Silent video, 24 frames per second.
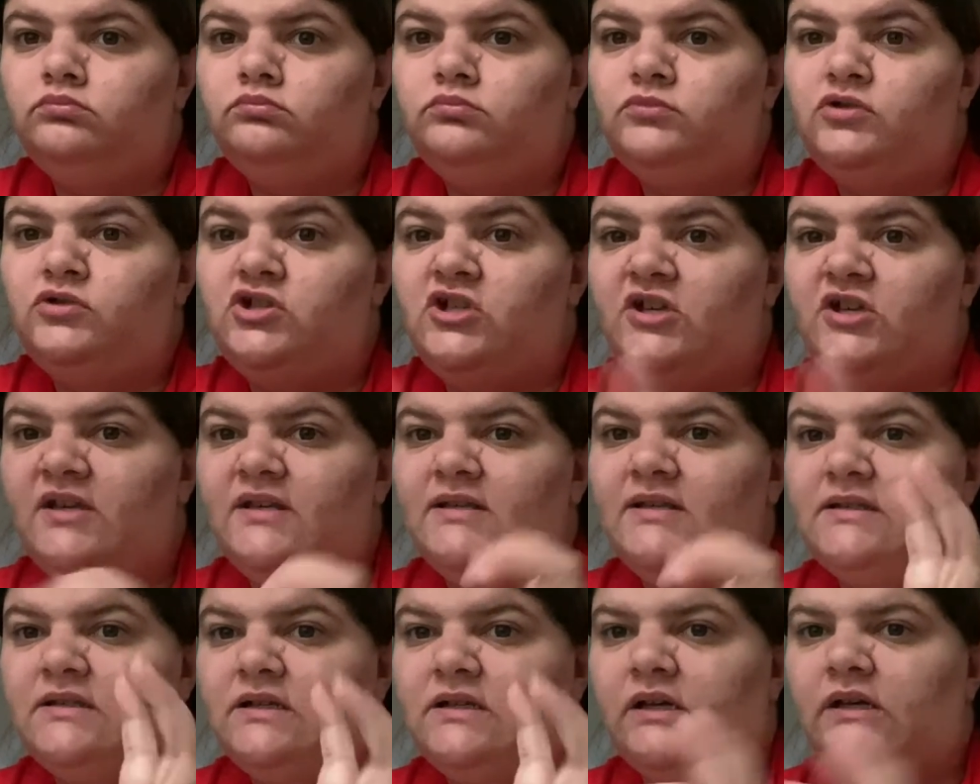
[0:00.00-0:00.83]

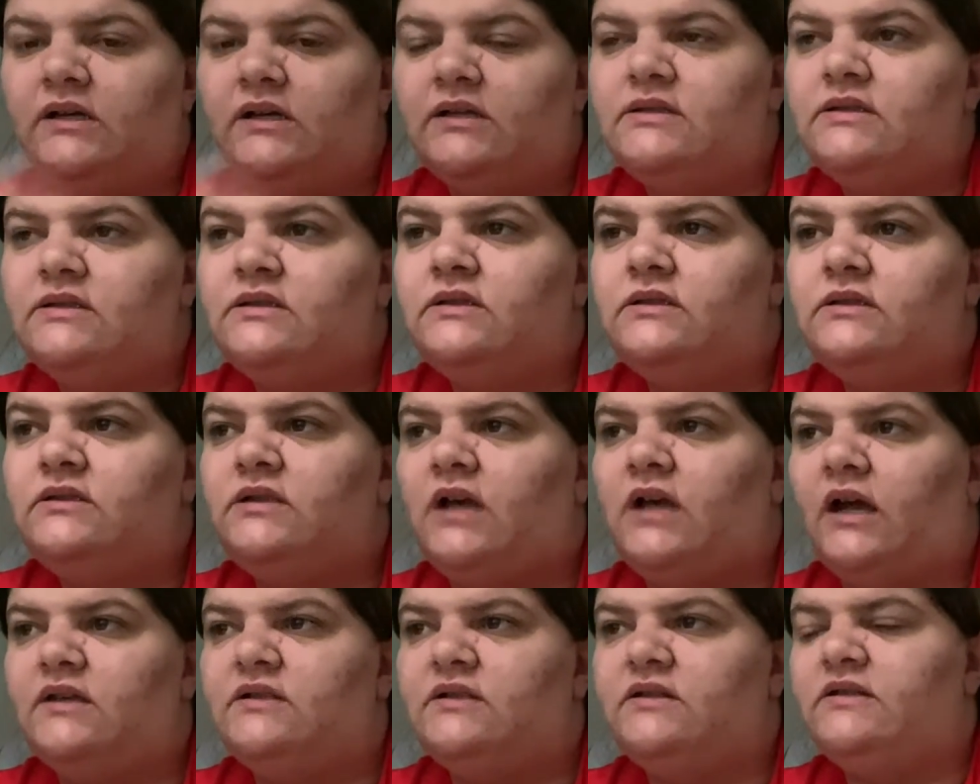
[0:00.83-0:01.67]
cheese sticks,
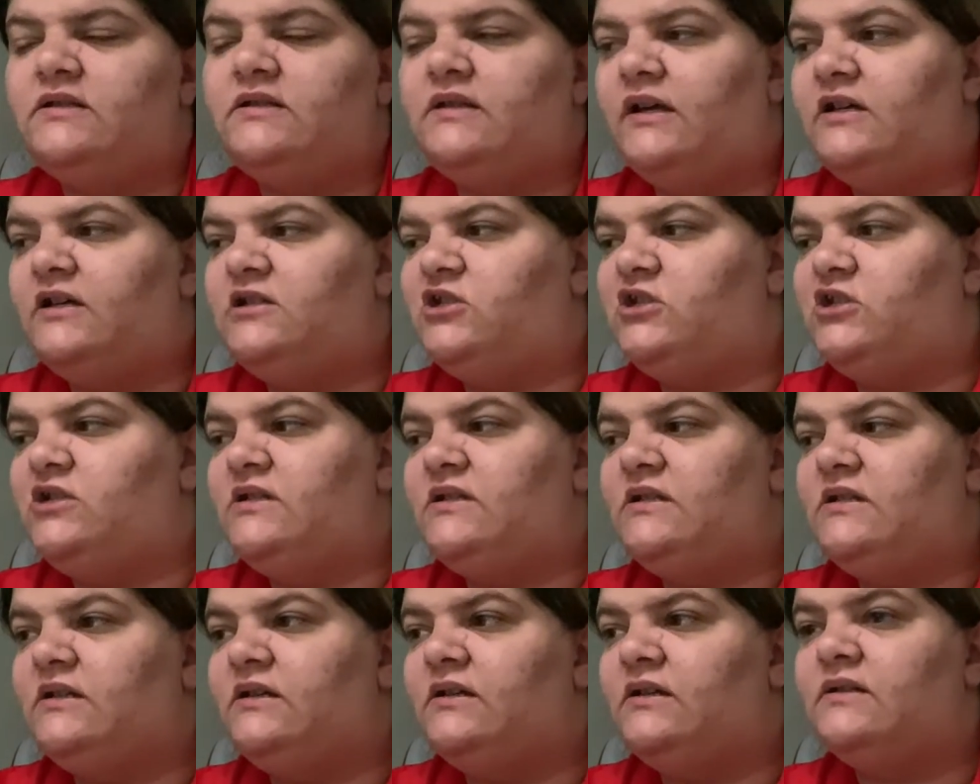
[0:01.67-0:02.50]
Texas sized cheese
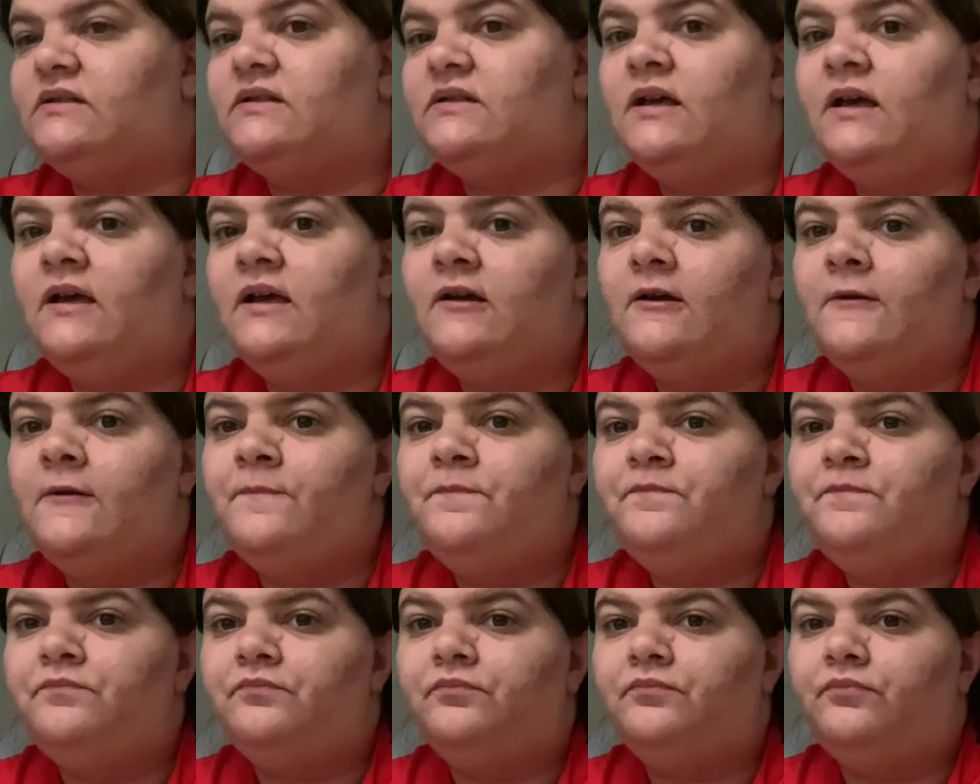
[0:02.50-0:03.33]
sticks,
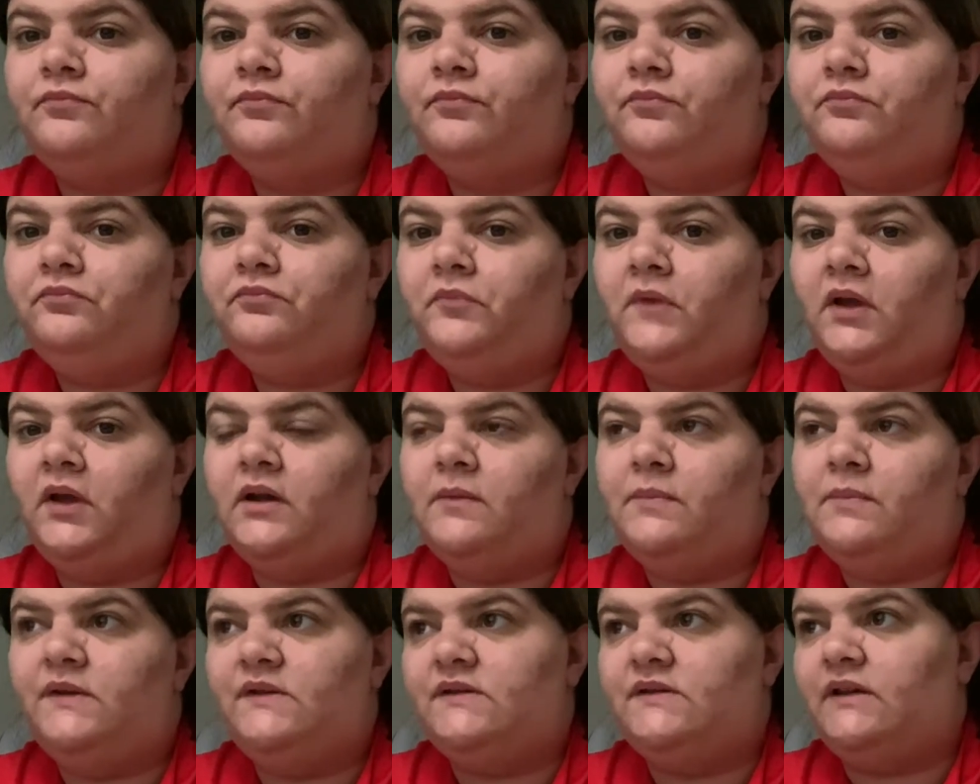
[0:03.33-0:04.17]
and a
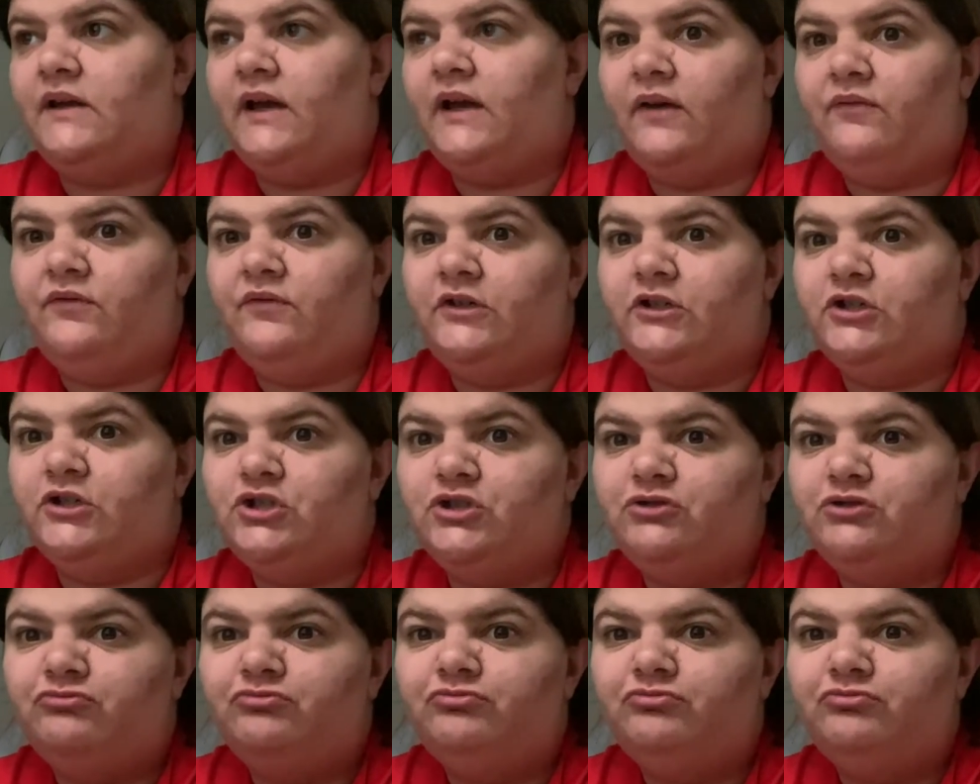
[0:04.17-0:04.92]
piece of catfish.